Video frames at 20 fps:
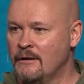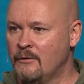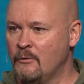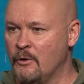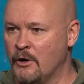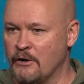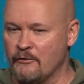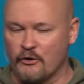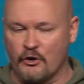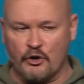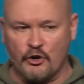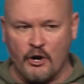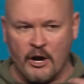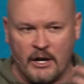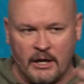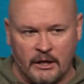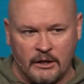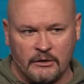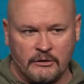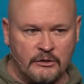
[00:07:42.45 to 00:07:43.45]
Whatever
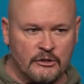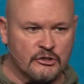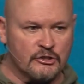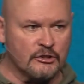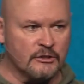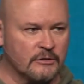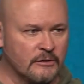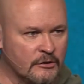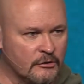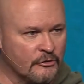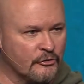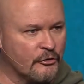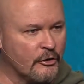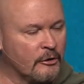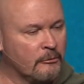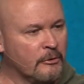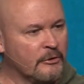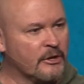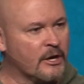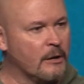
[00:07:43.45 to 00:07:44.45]
chronic condition that you're
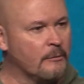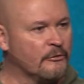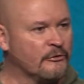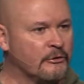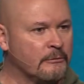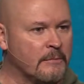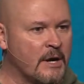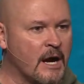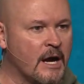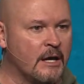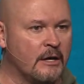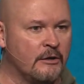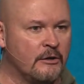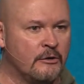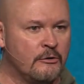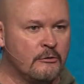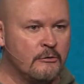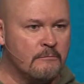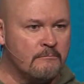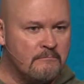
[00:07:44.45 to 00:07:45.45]
struggling with comes to mind,
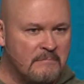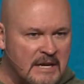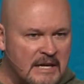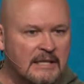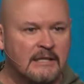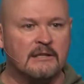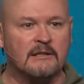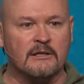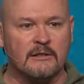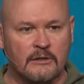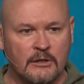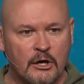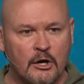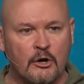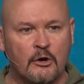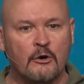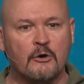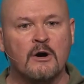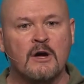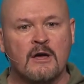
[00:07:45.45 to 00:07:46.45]
you immediately
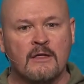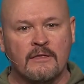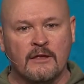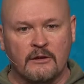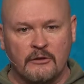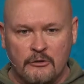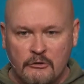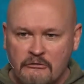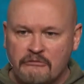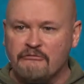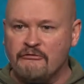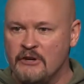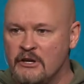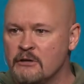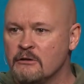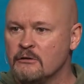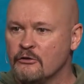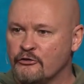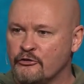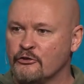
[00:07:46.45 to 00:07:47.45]
know that you
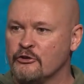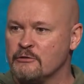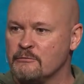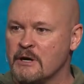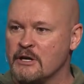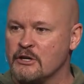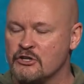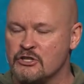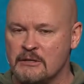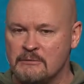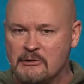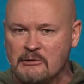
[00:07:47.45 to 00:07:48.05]
feel a certain amount of shame.